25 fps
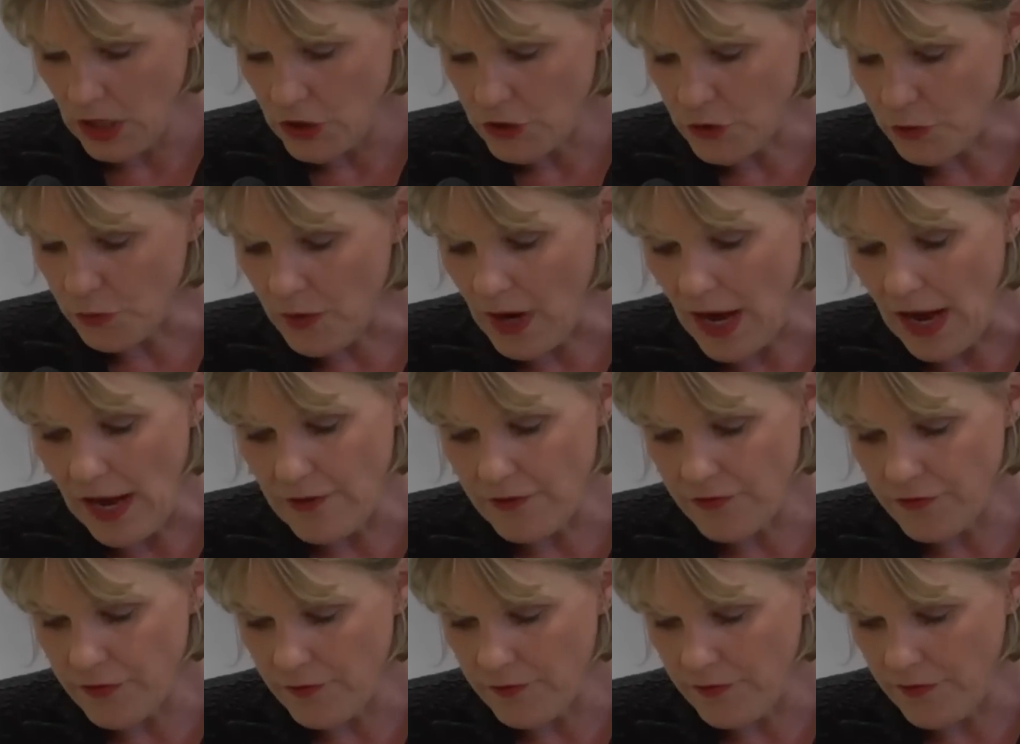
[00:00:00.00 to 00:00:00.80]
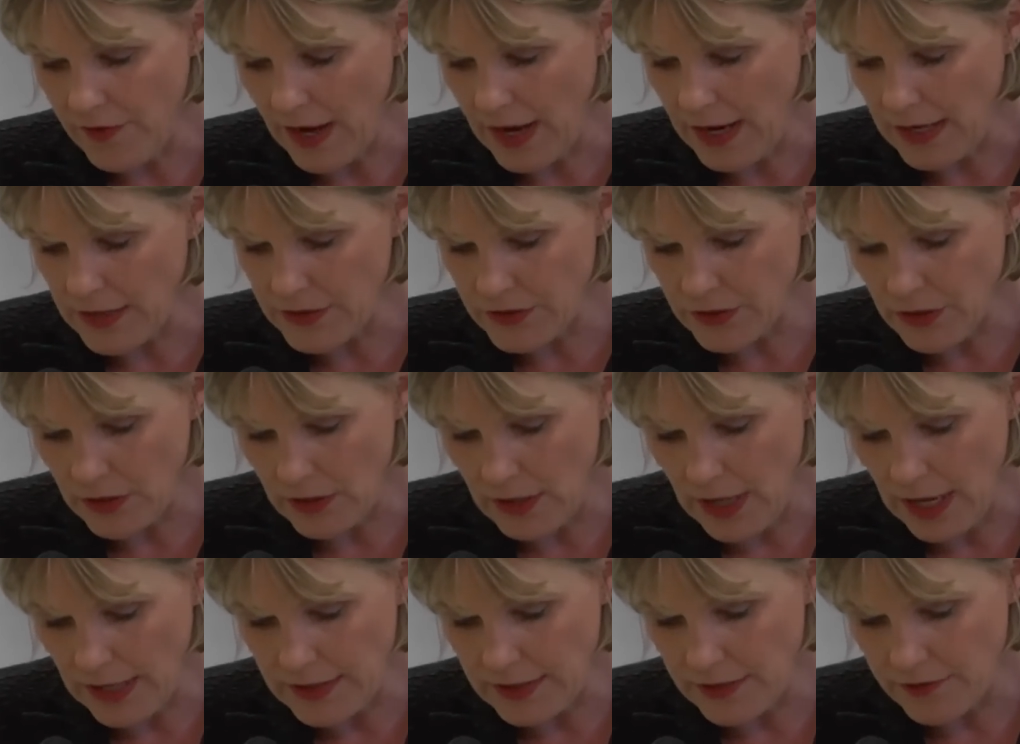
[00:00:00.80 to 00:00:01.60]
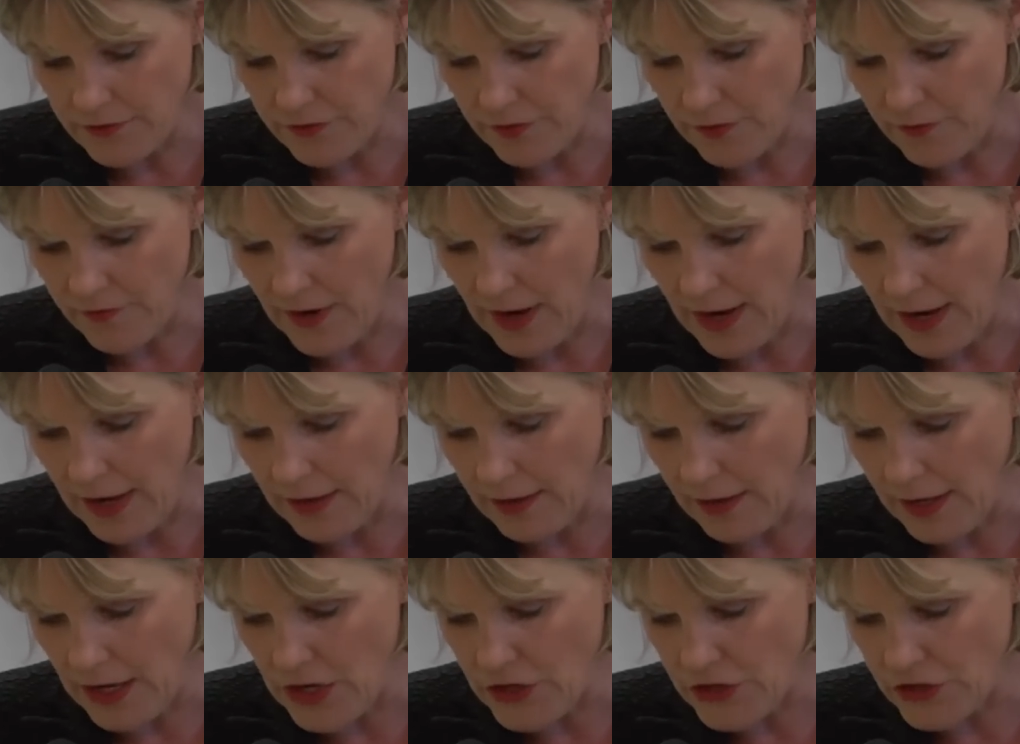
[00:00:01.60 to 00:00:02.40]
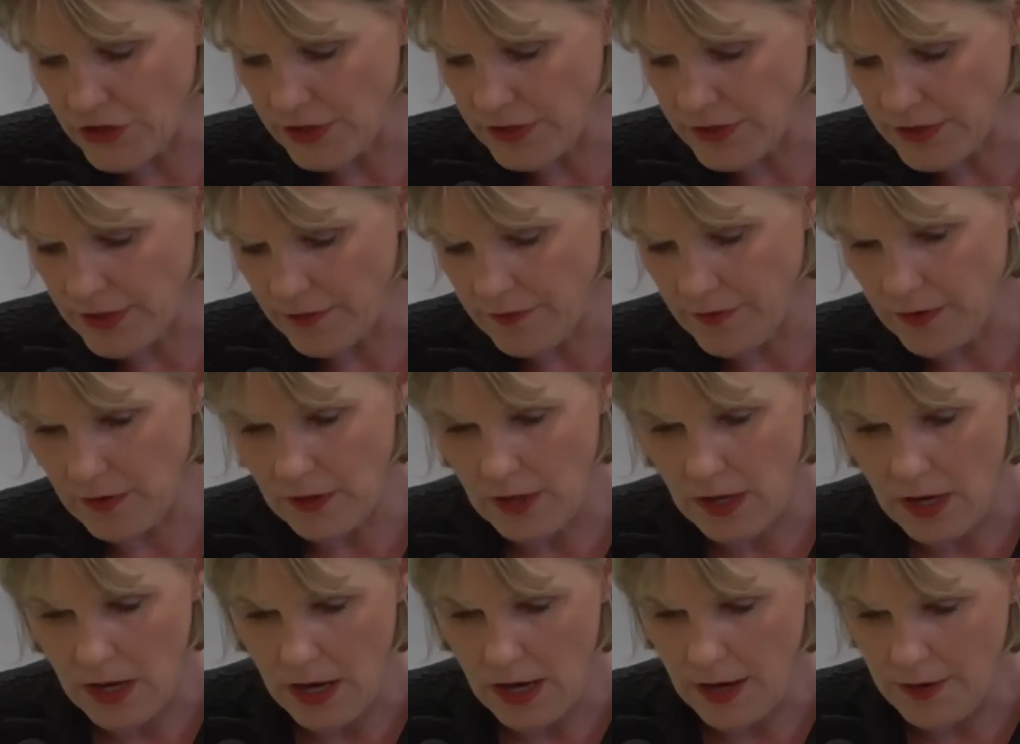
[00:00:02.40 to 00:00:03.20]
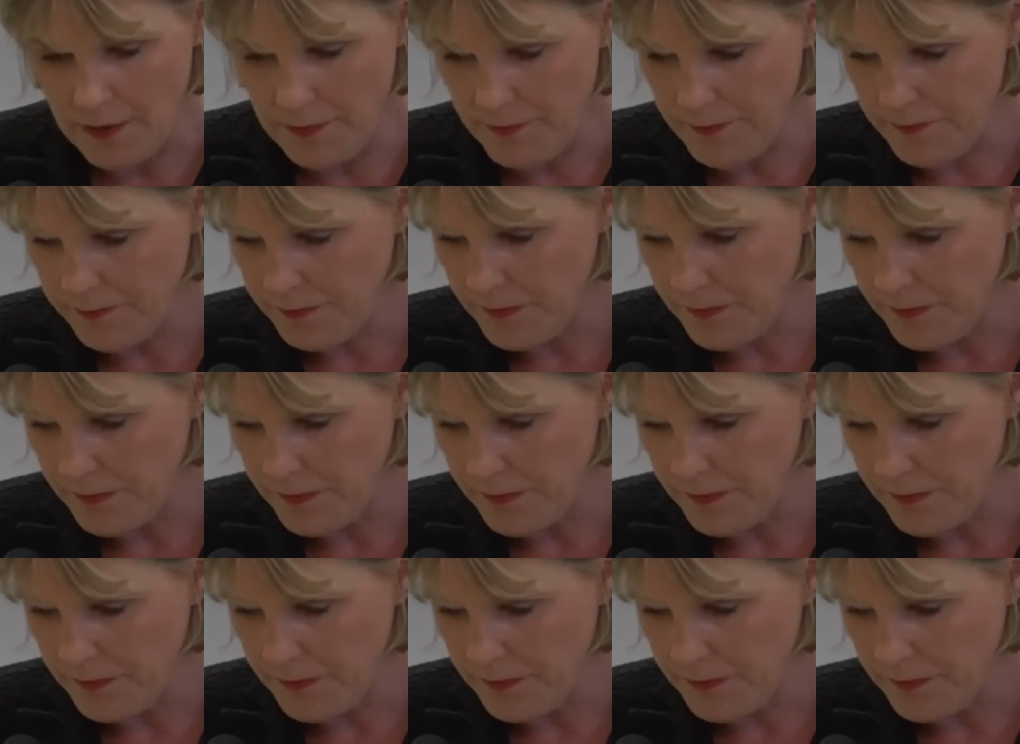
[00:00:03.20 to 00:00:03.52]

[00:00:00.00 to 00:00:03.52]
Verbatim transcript: derived from fines collected from violations of the law